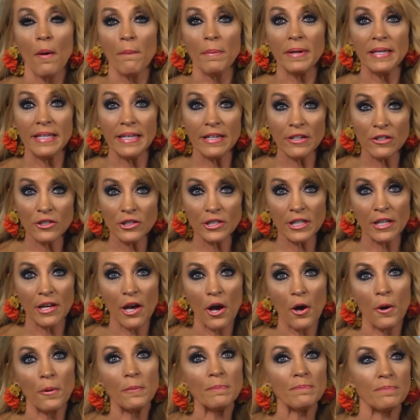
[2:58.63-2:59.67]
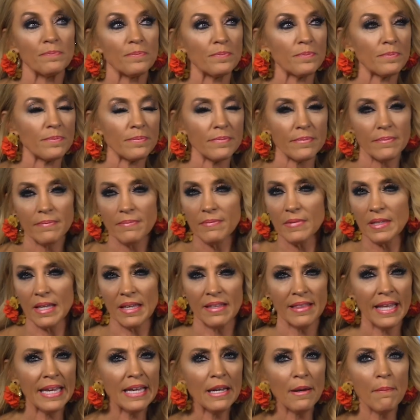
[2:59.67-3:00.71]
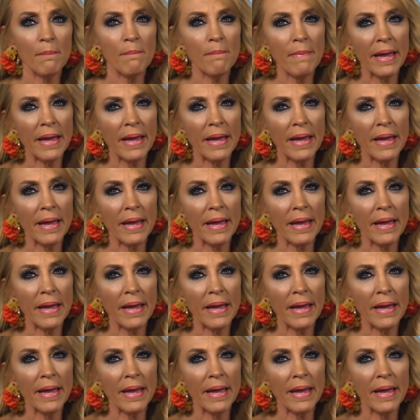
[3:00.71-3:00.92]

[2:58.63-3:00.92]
But years ago, they had a